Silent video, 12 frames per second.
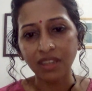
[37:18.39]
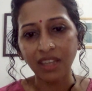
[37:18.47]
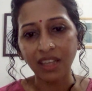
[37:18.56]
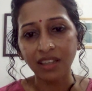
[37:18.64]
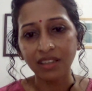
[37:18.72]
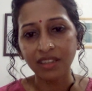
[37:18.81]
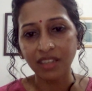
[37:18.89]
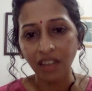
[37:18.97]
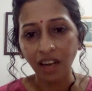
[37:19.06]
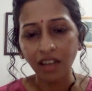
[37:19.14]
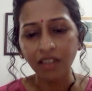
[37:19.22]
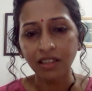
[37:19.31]
there is an
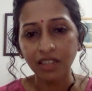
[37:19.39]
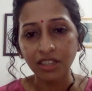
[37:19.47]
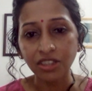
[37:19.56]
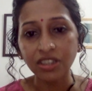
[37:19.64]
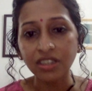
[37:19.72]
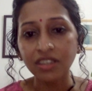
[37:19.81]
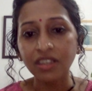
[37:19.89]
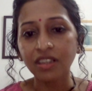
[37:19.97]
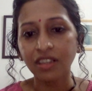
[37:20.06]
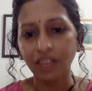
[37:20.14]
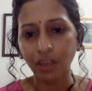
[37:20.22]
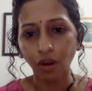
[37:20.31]
adult interested
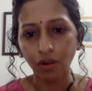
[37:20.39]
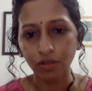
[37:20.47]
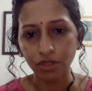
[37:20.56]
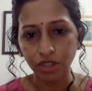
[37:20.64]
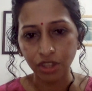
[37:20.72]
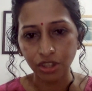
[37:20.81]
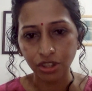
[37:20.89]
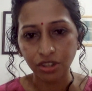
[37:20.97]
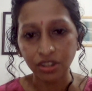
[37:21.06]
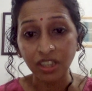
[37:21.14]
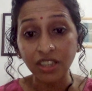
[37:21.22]
in their conversations,